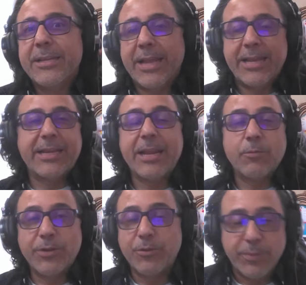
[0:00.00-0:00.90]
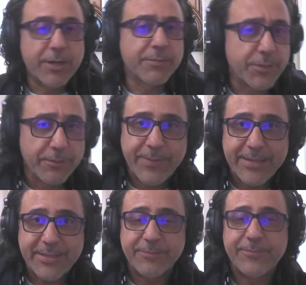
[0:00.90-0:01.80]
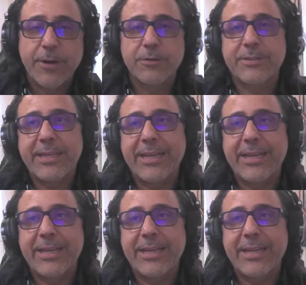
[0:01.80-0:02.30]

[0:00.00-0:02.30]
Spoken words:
And again, when it comes to investing, folks,